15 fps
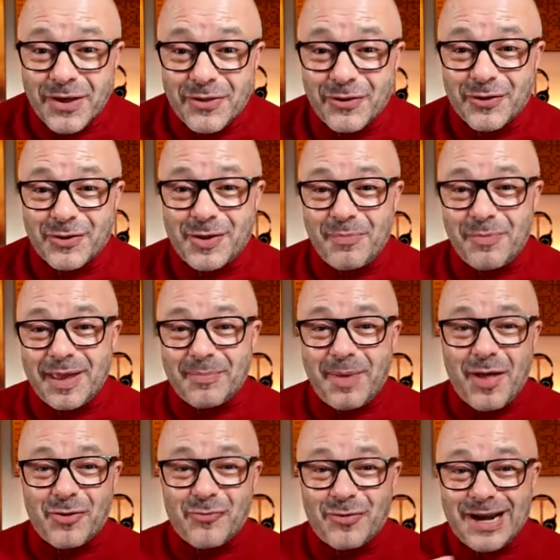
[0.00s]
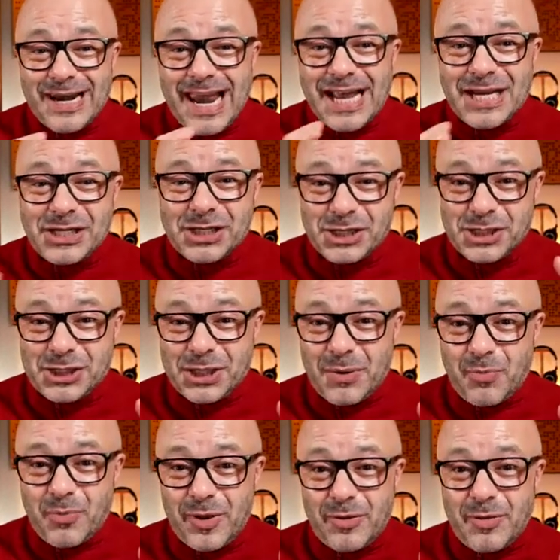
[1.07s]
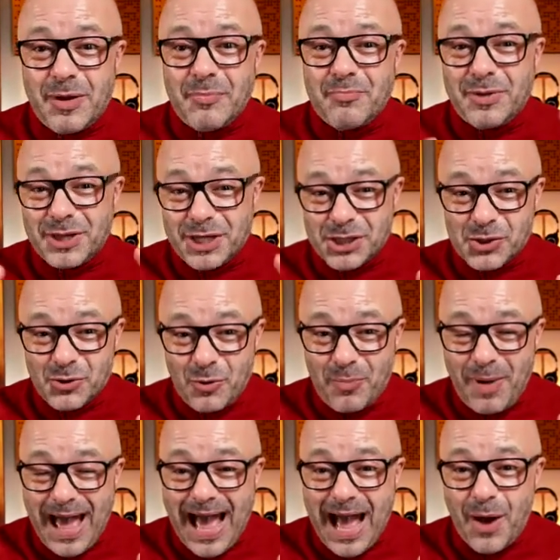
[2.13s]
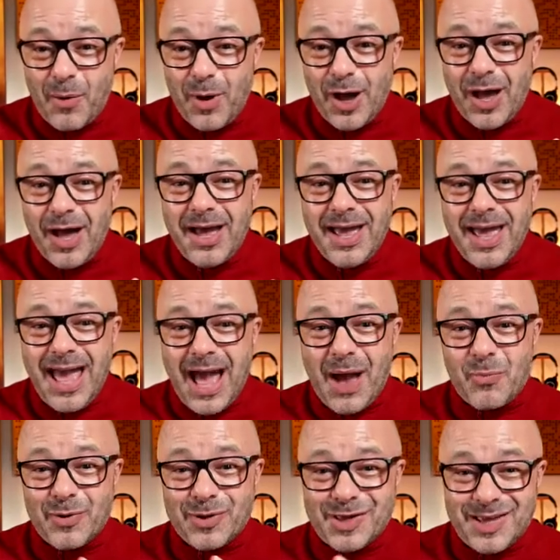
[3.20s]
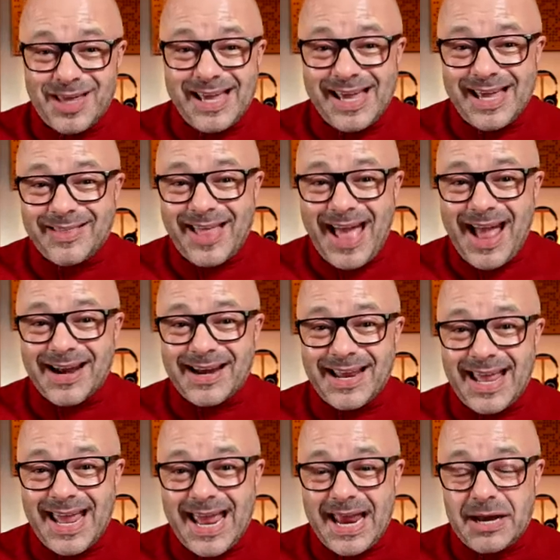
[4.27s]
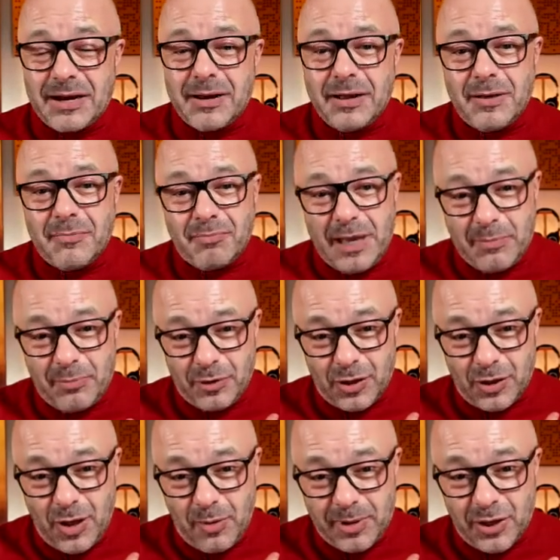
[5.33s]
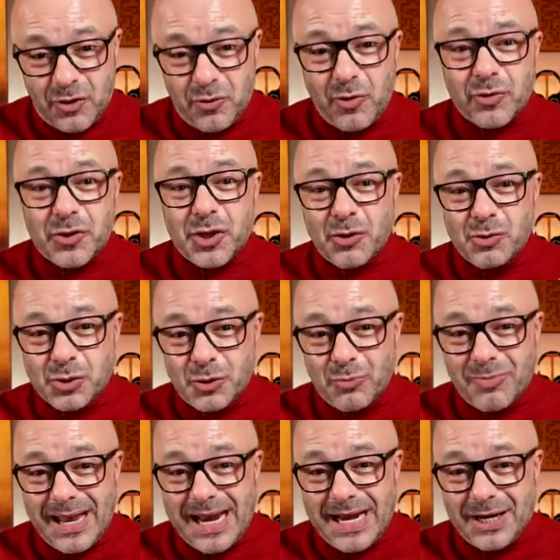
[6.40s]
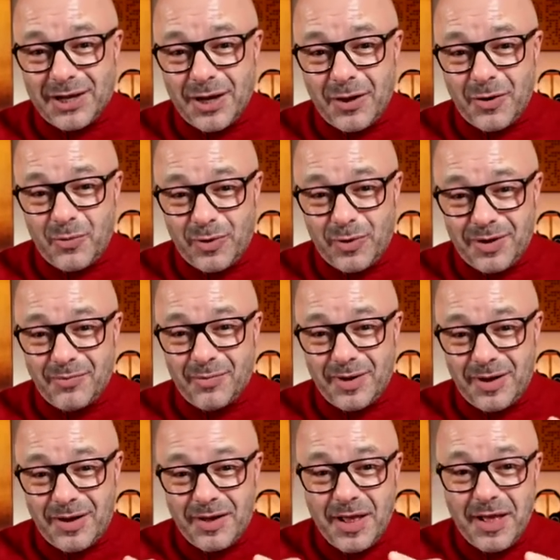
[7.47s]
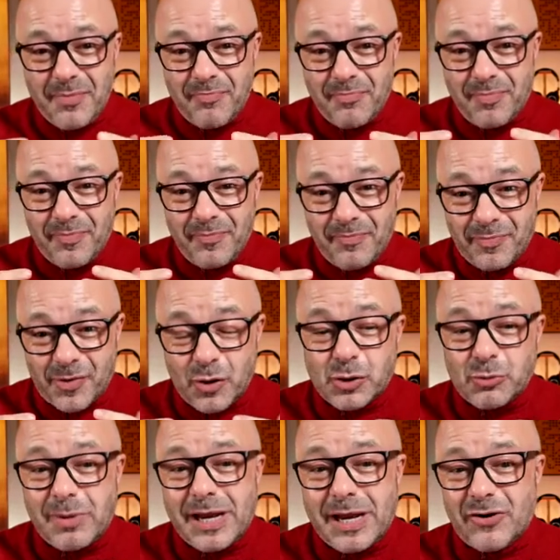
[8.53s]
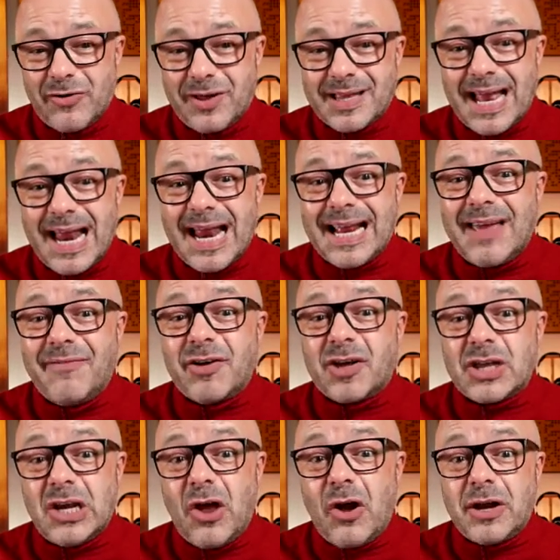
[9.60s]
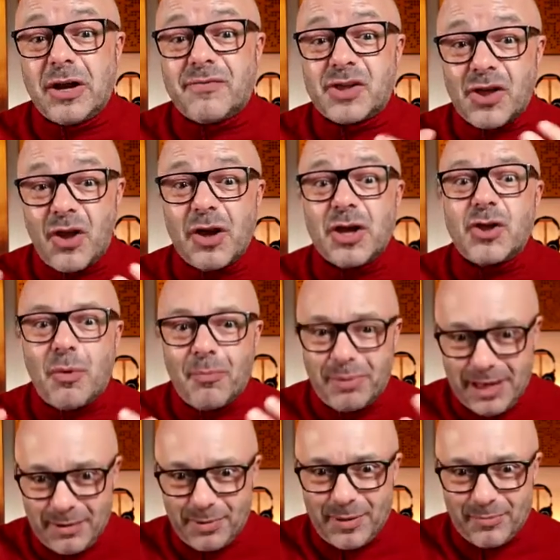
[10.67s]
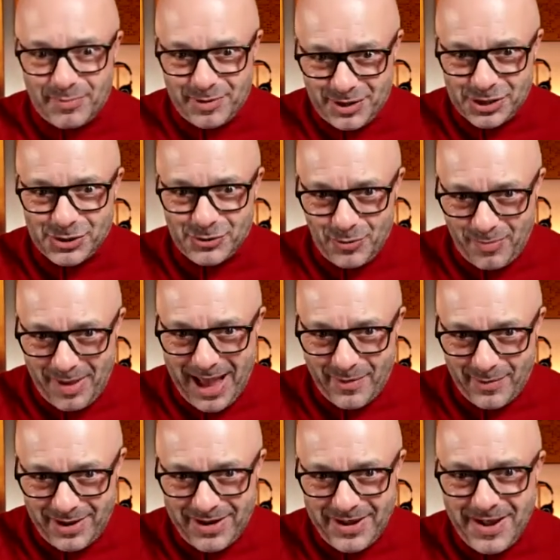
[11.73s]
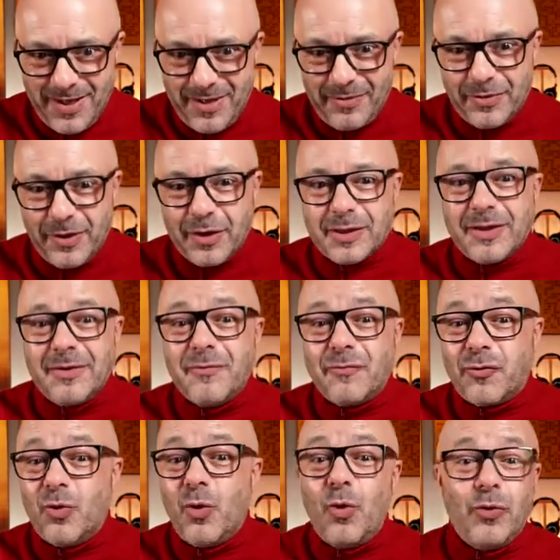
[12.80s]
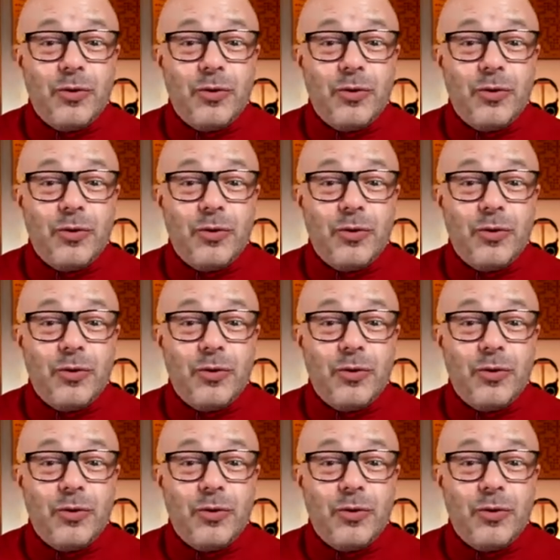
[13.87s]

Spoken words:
There's something about the relationship with positional power, and we're seeing that in people that are coming through on social media, where social media is giving us a line of sight on people in positional power, that for all